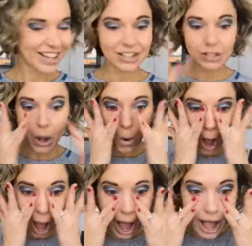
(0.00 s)
So
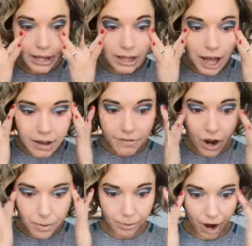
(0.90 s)
I love
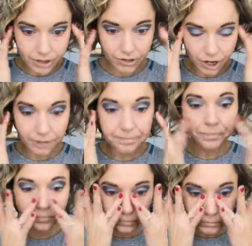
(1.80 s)
our bronzer.
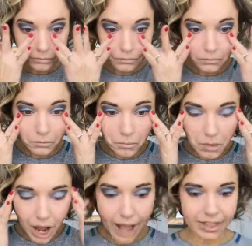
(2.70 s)

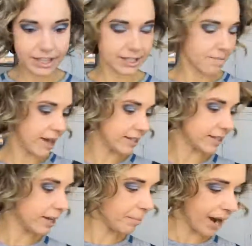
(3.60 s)
I think it's
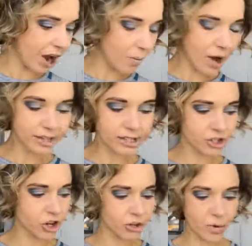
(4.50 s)
amazing, but I wanted to
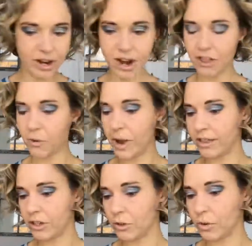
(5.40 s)
show you another way
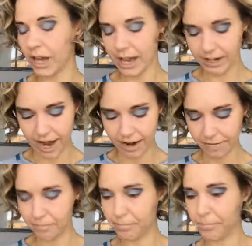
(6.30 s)
that you can kind
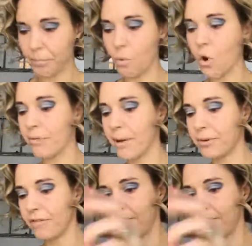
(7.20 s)
of warm up your